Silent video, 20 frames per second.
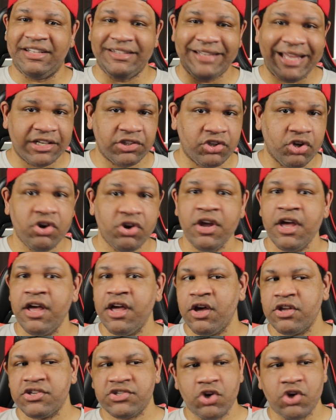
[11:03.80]
the Lector,
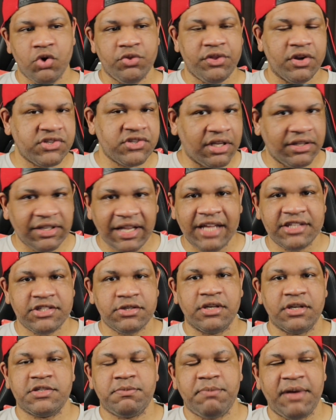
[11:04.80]
so there's a lot
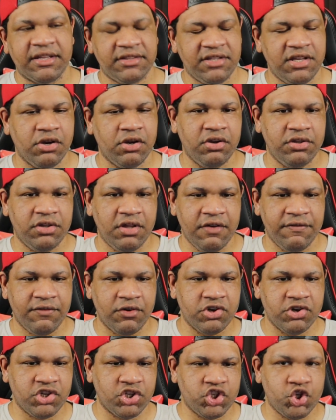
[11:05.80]
to expect here in the
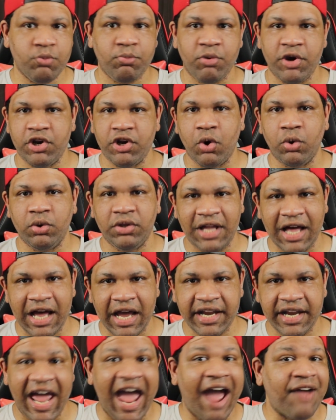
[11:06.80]
version 2.0
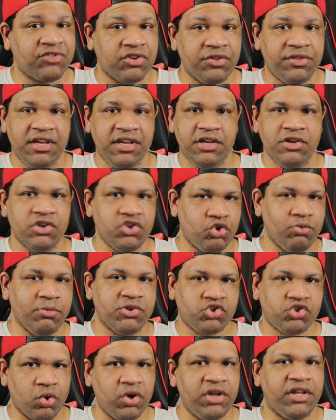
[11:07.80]
line after the Inazuma
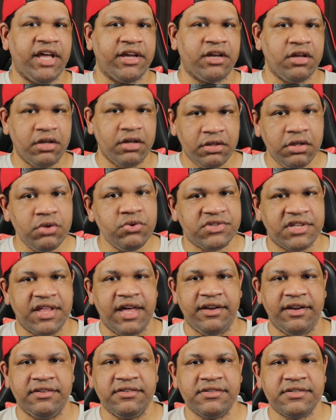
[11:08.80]
storyline concludes,
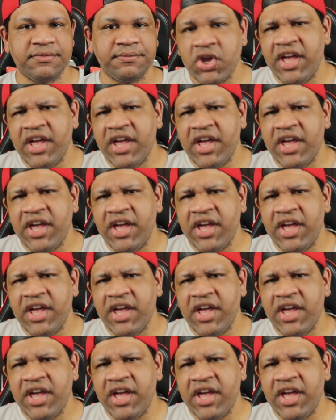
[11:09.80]
that is.